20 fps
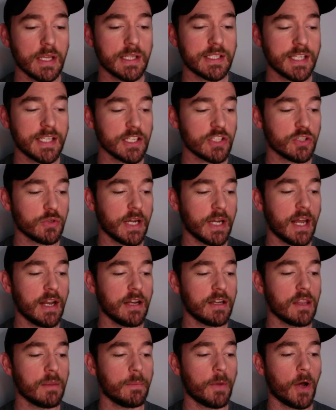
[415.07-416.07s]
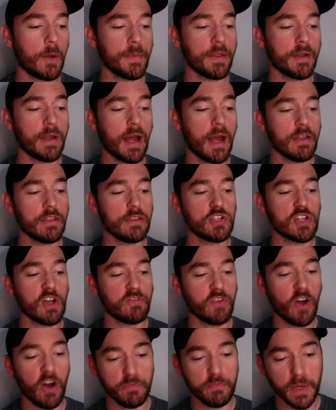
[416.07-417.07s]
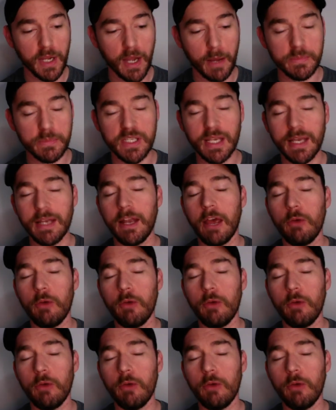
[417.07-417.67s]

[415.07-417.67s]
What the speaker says: 6-3 headed to the bottom of the 9th, Jeff Hoffman comes in,